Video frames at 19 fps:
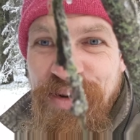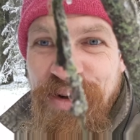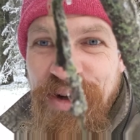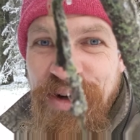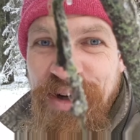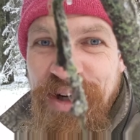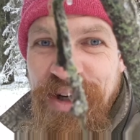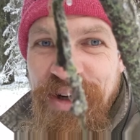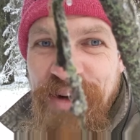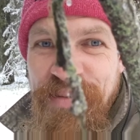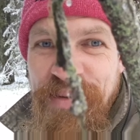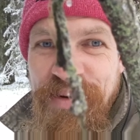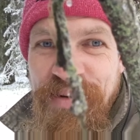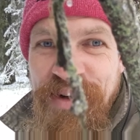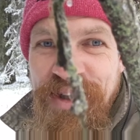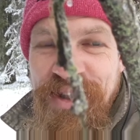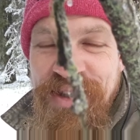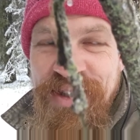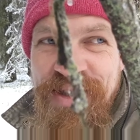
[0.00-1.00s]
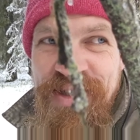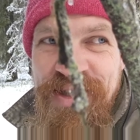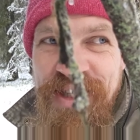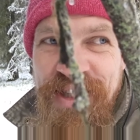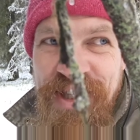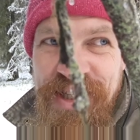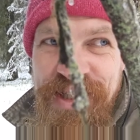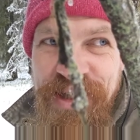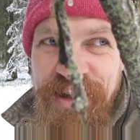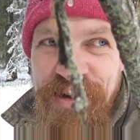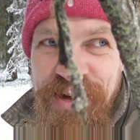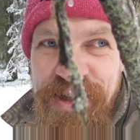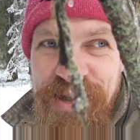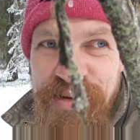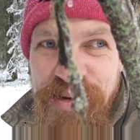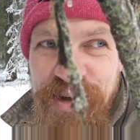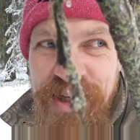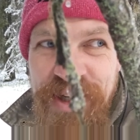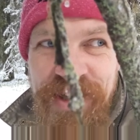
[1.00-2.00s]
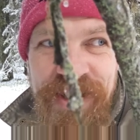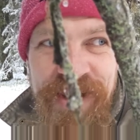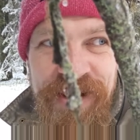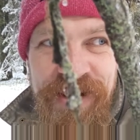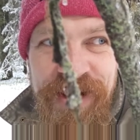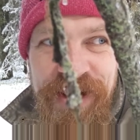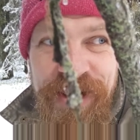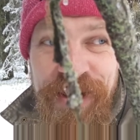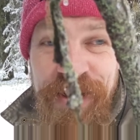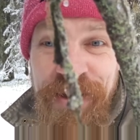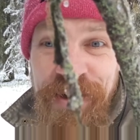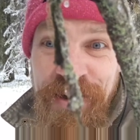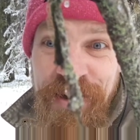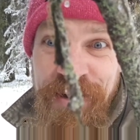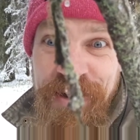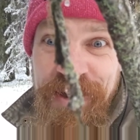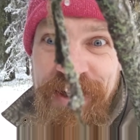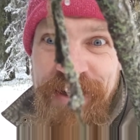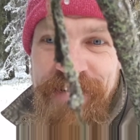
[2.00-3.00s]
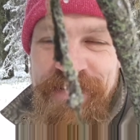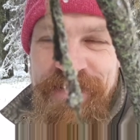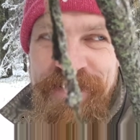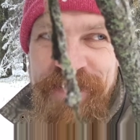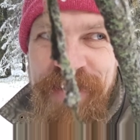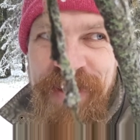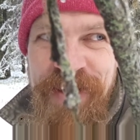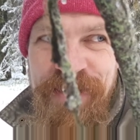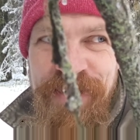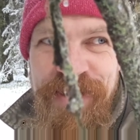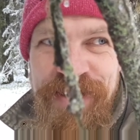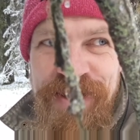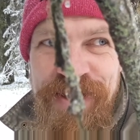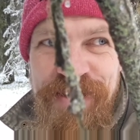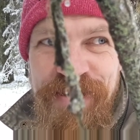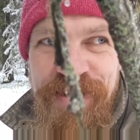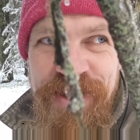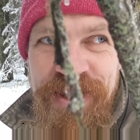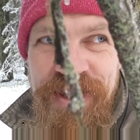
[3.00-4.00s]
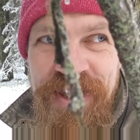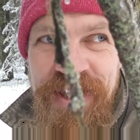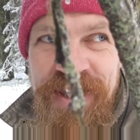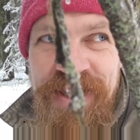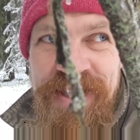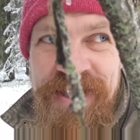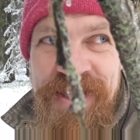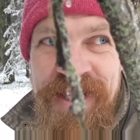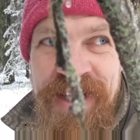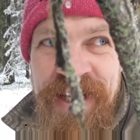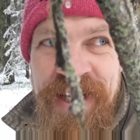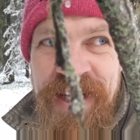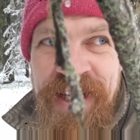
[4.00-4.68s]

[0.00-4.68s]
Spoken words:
logging operations, and as long as we are here they are not logging, which is really nice.